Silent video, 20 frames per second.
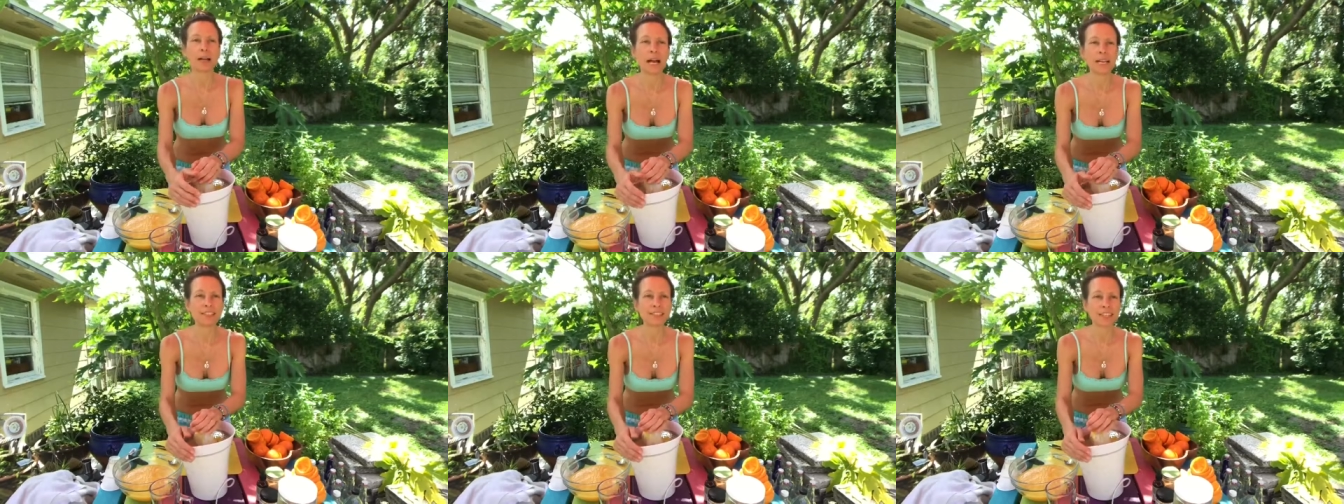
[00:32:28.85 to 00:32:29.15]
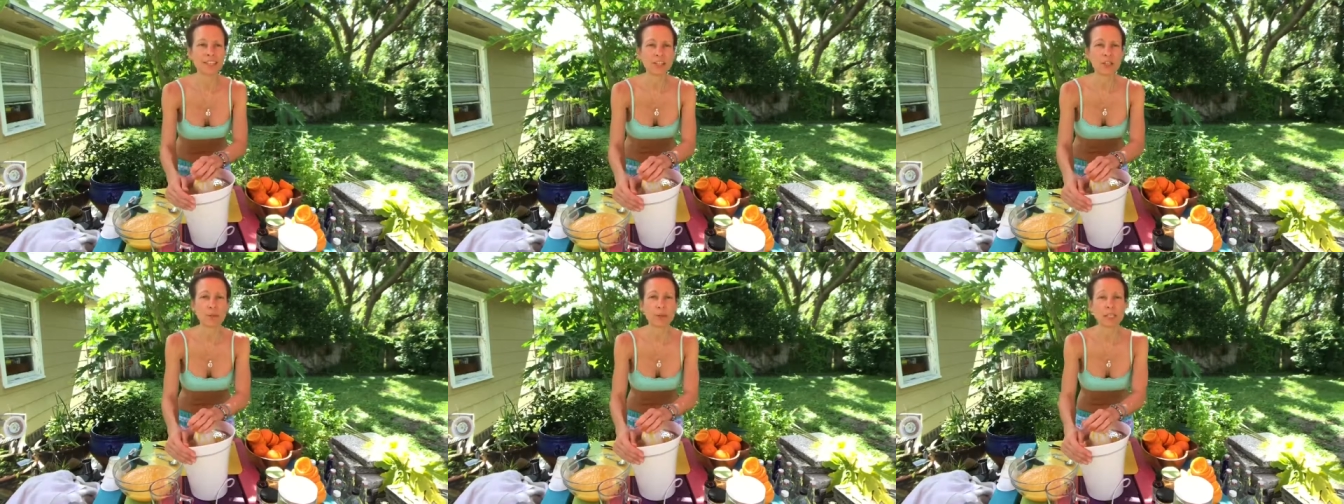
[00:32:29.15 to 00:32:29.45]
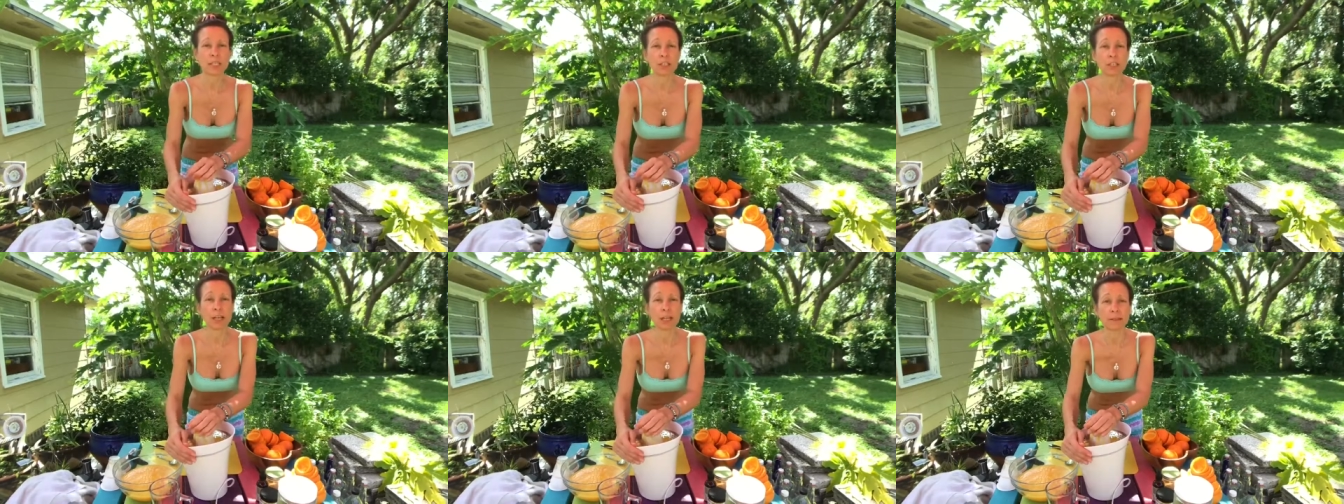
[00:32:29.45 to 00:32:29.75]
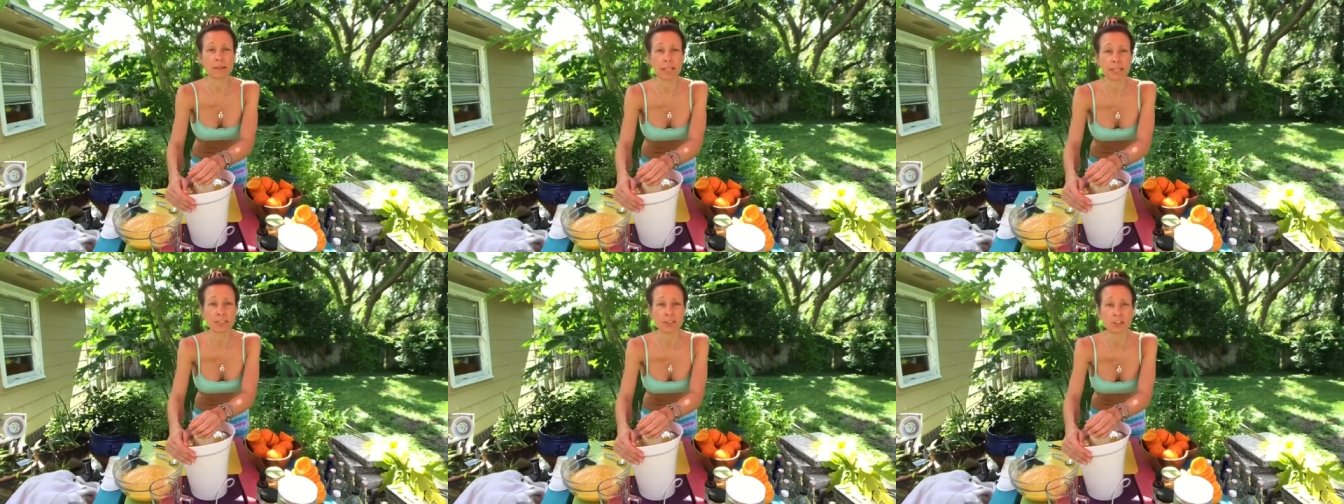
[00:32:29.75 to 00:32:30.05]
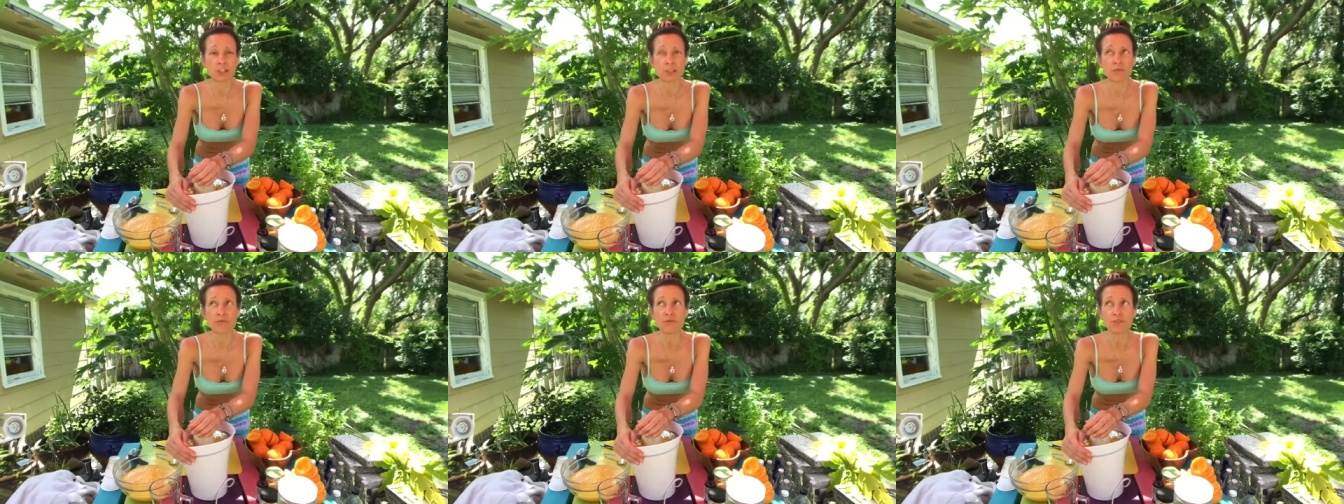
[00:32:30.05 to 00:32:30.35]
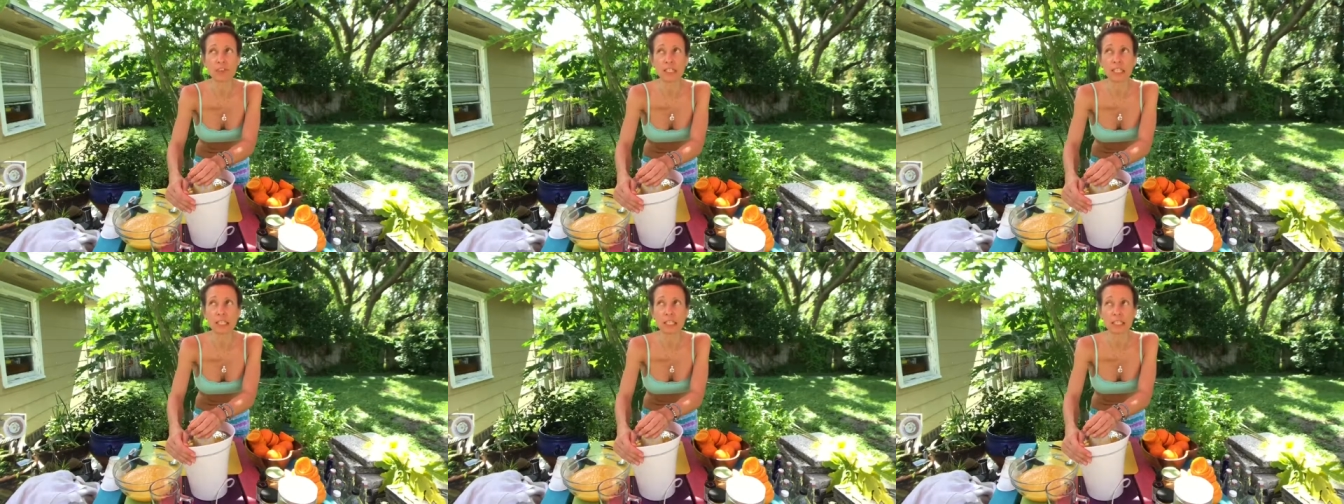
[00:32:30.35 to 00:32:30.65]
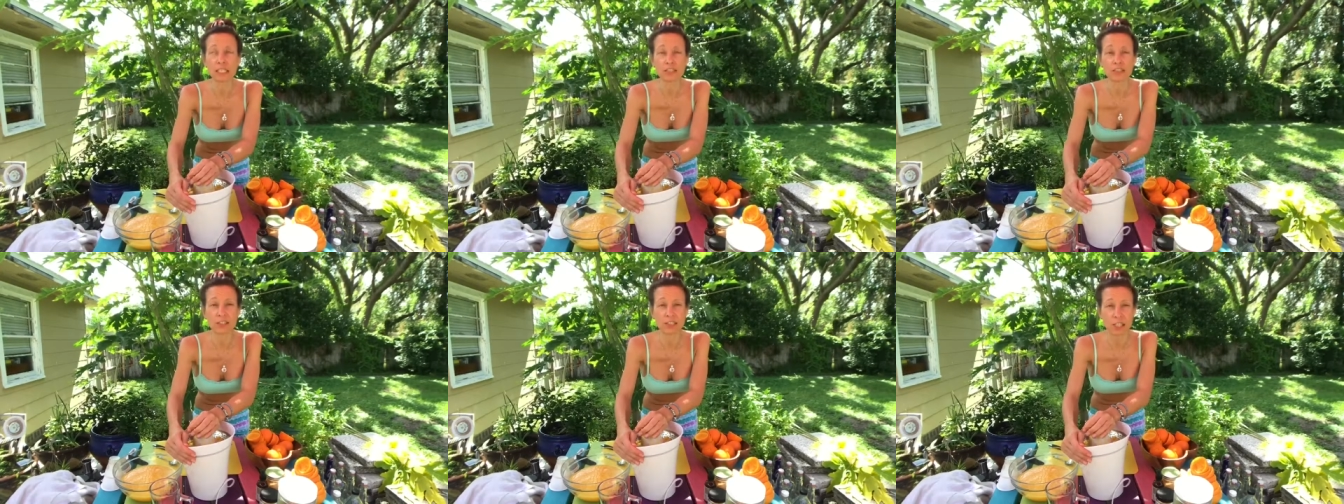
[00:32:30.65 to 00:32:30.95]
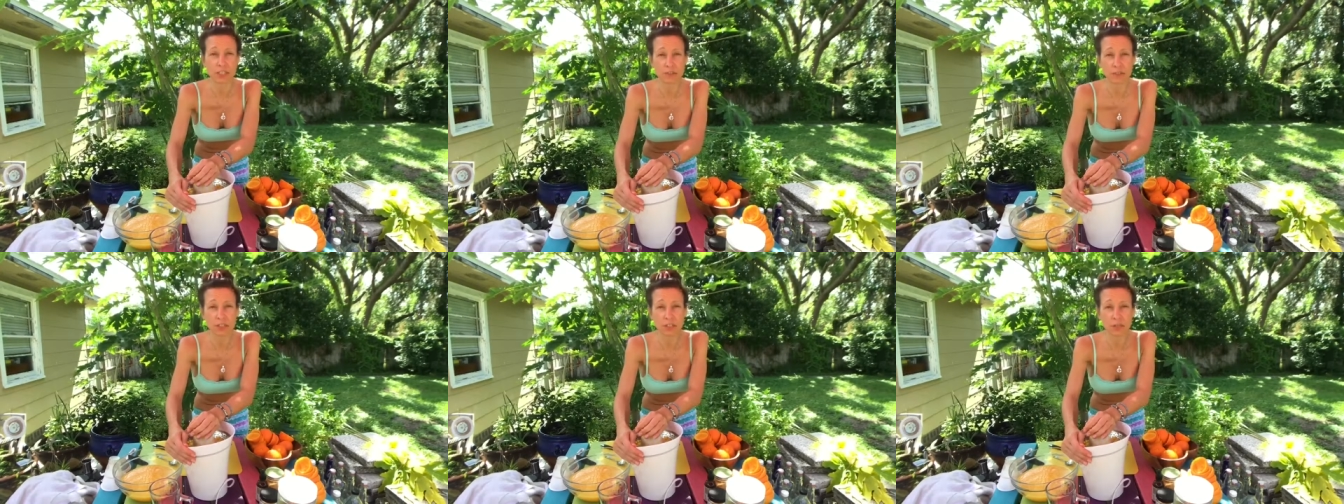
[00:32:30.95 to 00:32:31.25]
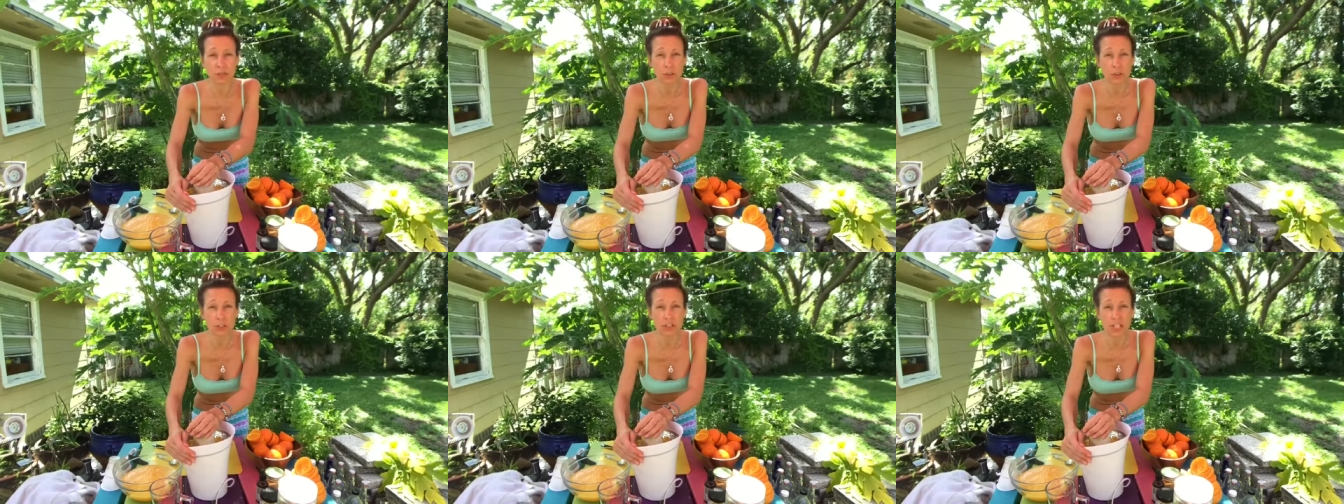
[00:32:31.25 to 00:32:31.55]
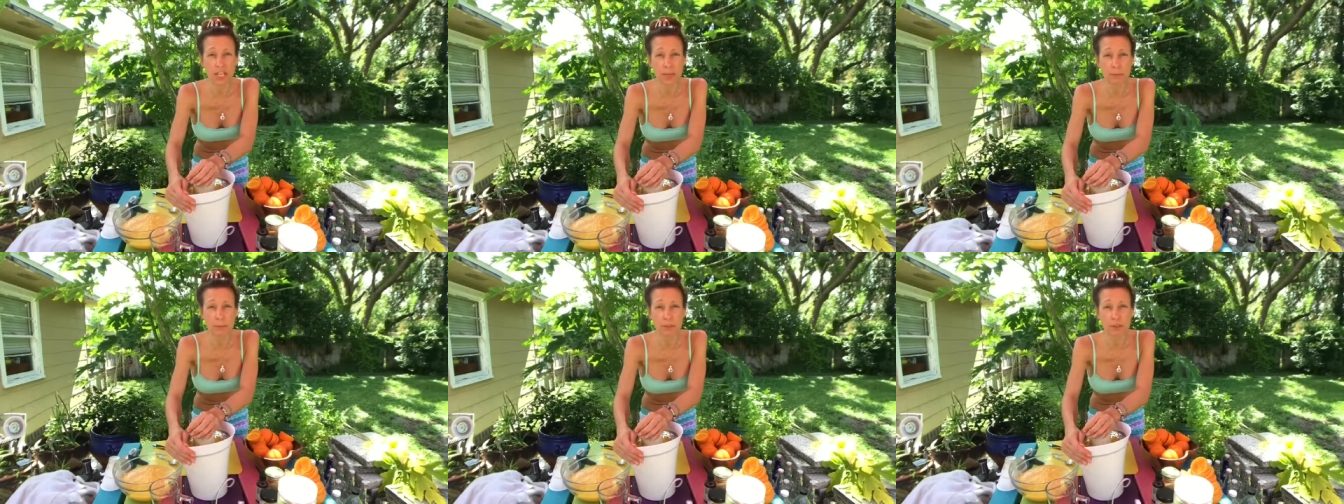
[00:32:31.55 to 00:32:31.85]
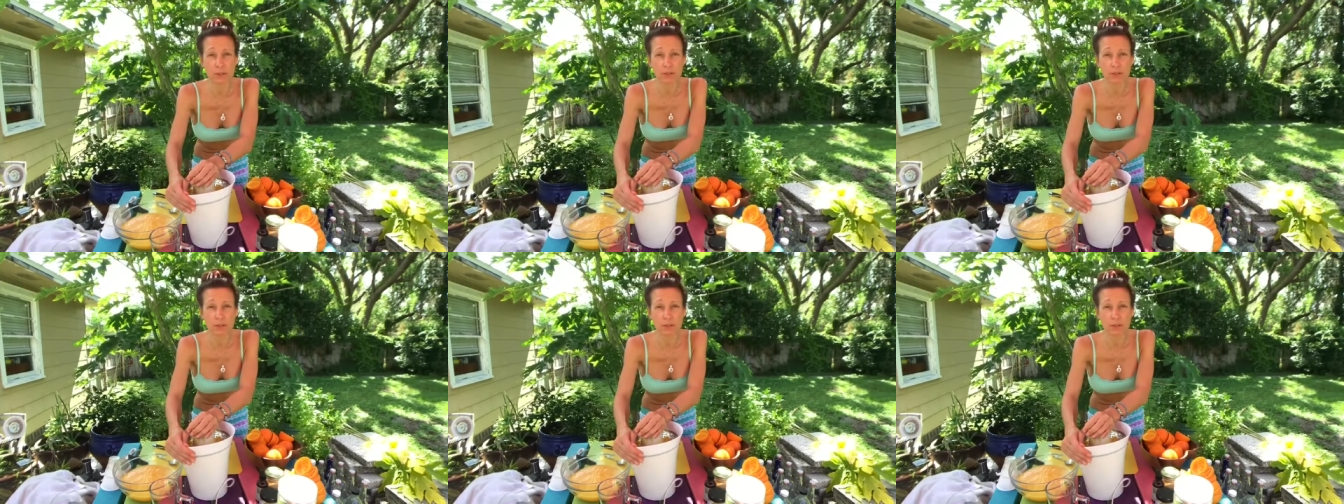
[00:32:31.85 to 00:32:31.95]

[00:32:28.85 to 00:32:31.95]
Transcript: I say sweetener, I like just vanilla stevia, for example.